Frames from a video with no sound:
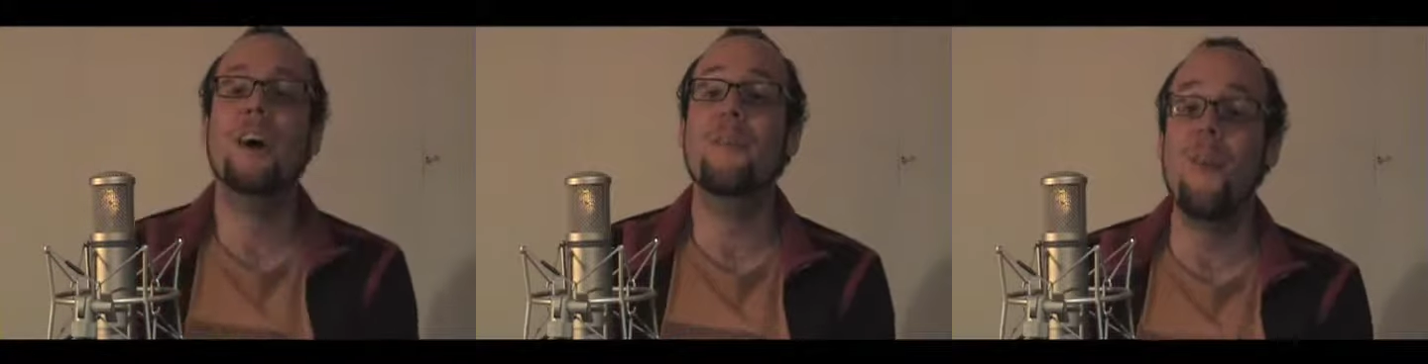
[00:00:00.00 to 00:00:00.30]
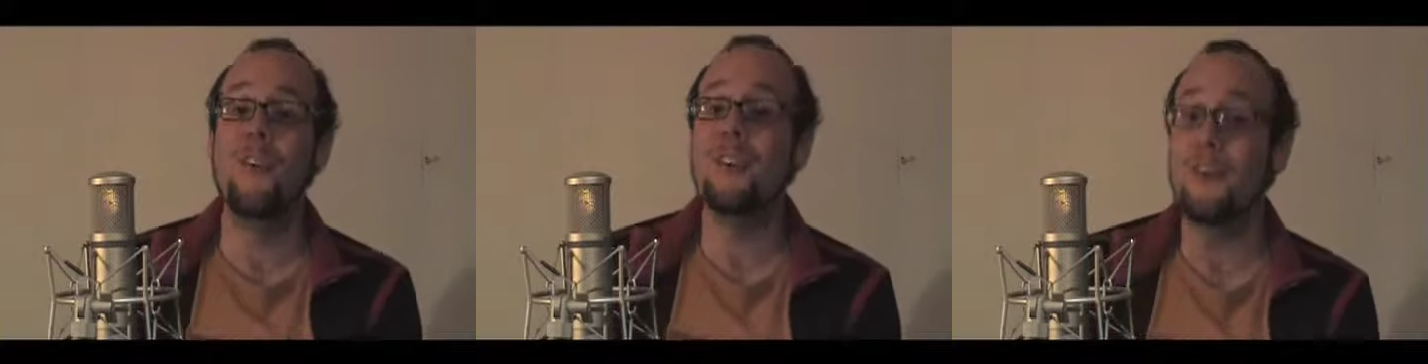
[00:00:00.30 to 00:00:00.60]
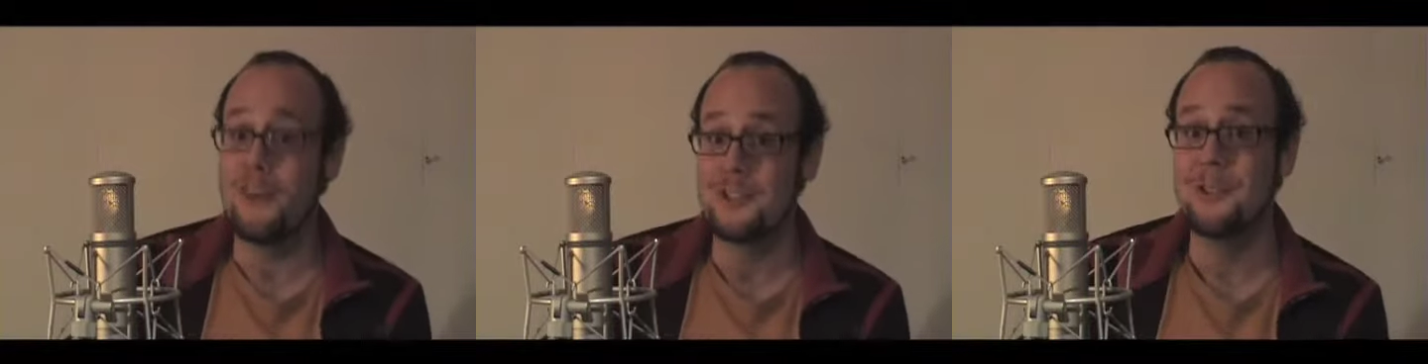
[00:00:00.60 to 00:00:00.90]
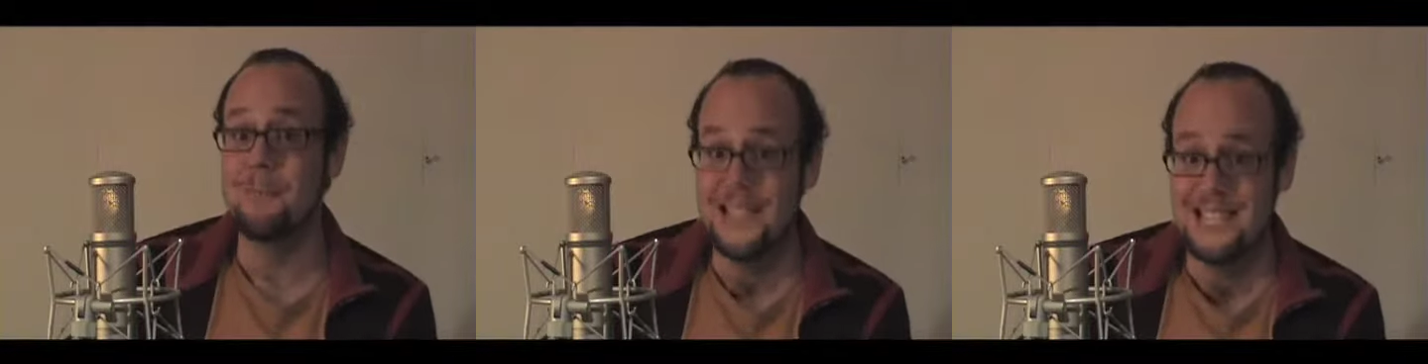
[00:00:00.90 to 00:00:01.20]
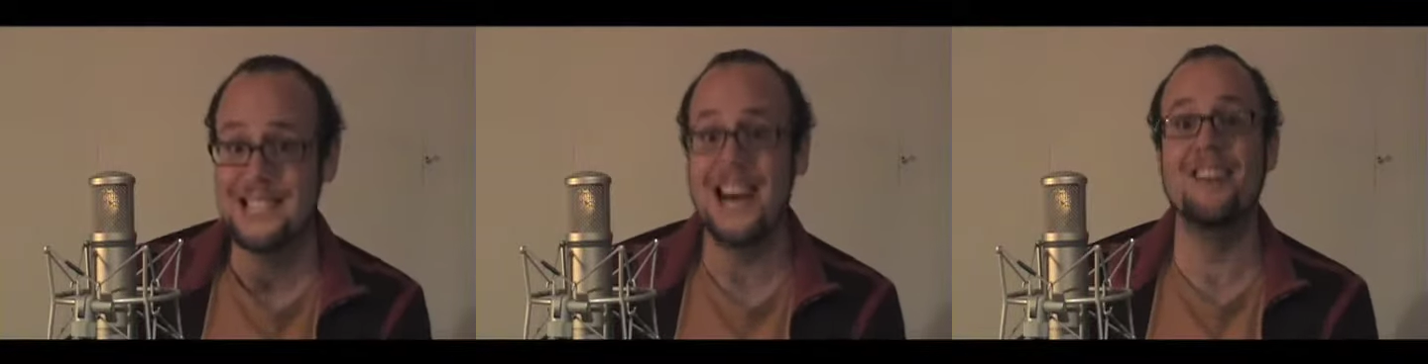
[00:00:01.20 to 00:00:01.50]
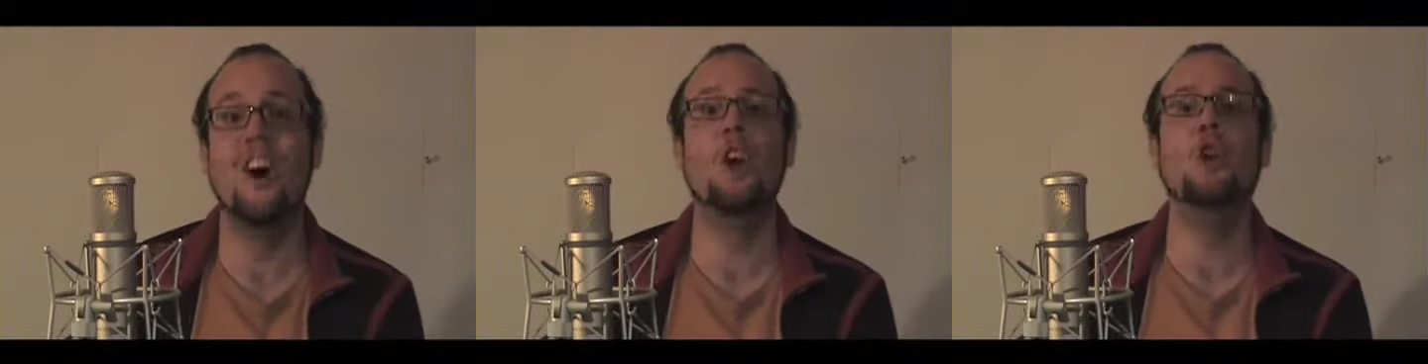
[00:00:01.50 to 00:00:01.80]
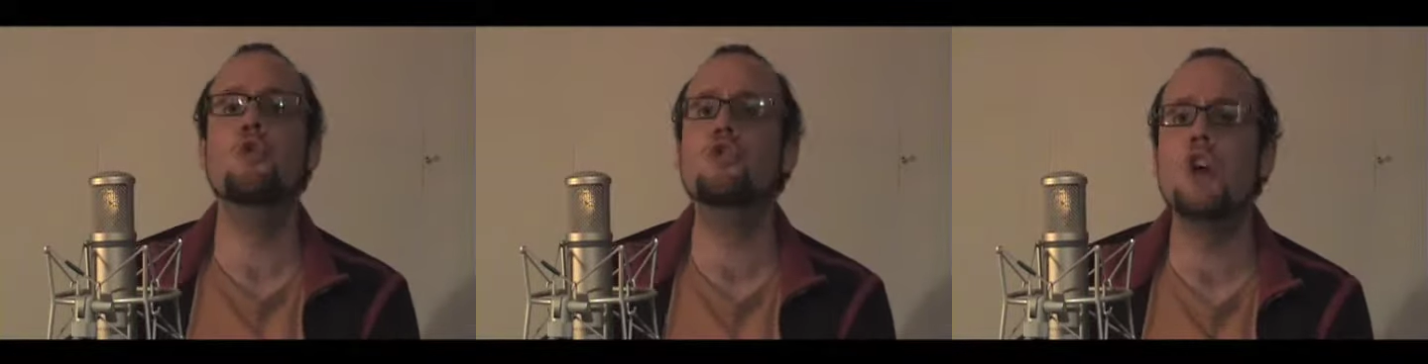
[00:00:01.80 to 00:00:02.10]
we walked across the beach that night.
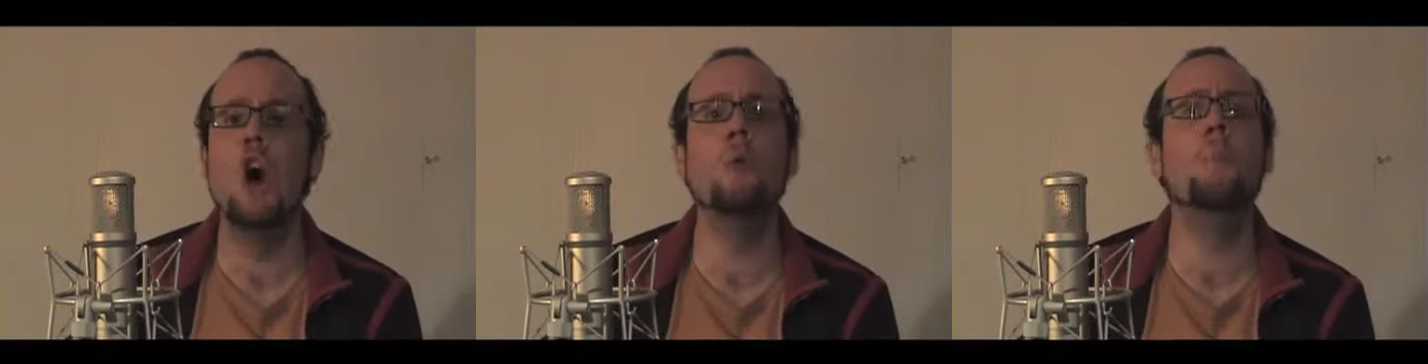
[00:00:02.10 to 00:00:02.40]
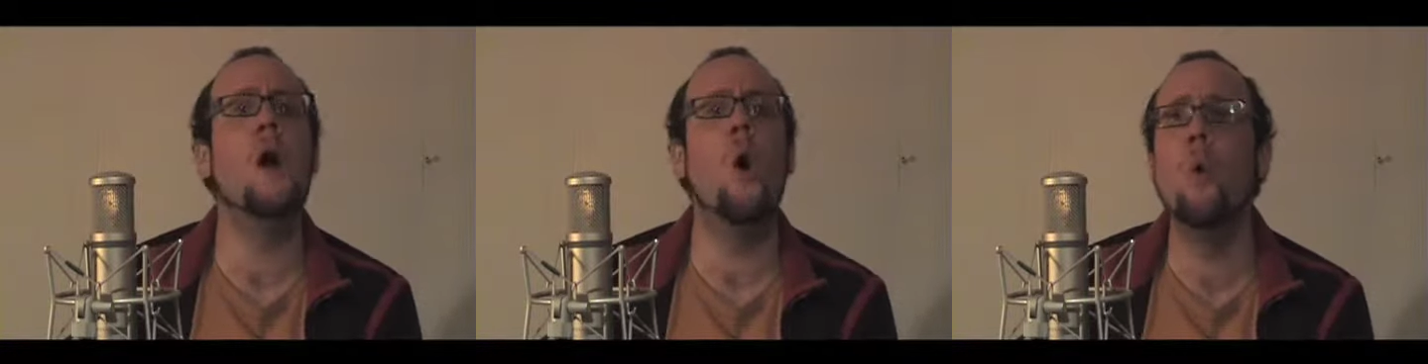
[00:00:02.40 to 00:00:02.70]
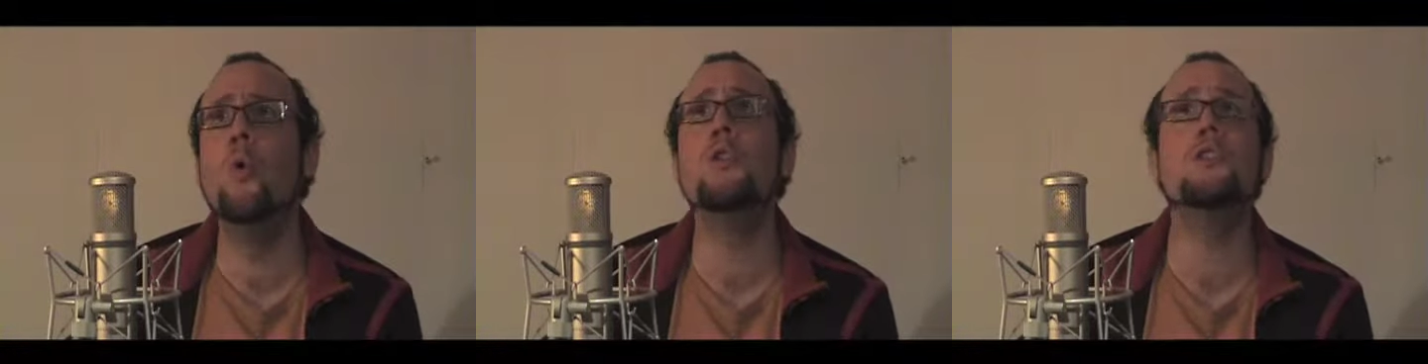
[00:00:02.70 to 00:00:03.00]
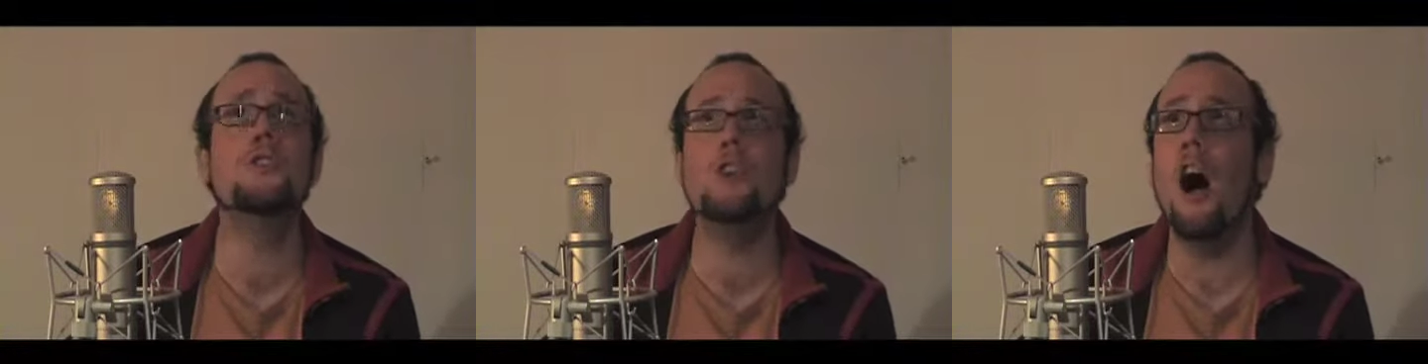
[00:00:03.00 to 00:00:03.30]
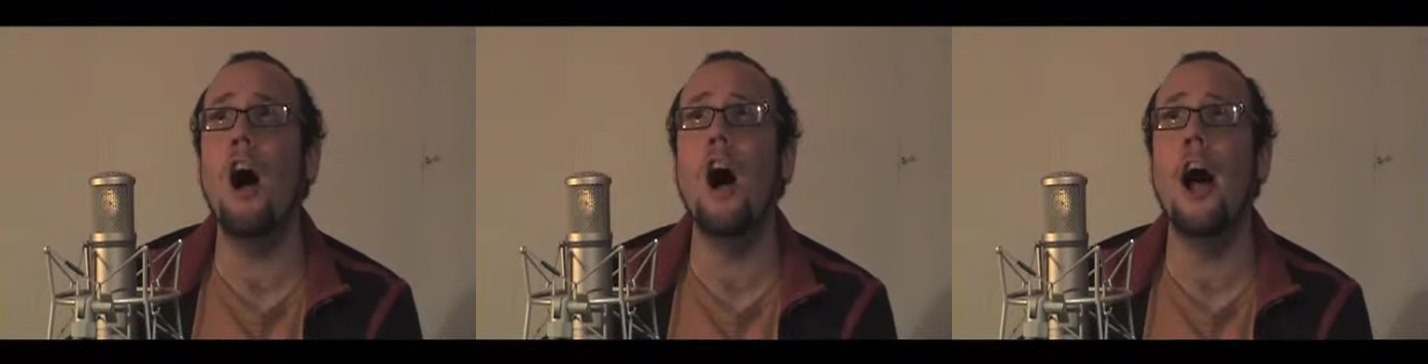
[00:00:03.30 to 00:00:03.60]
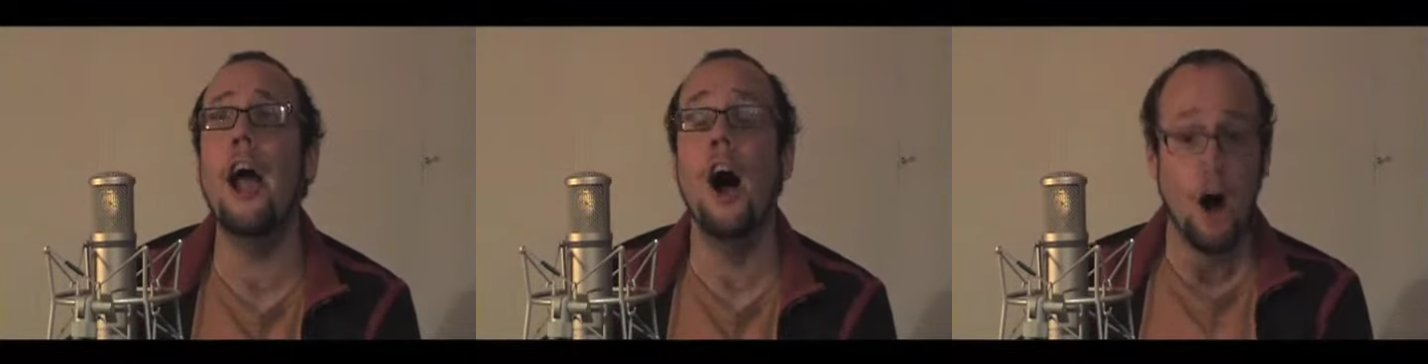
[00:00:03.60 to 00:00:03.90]
You showed me all the sky.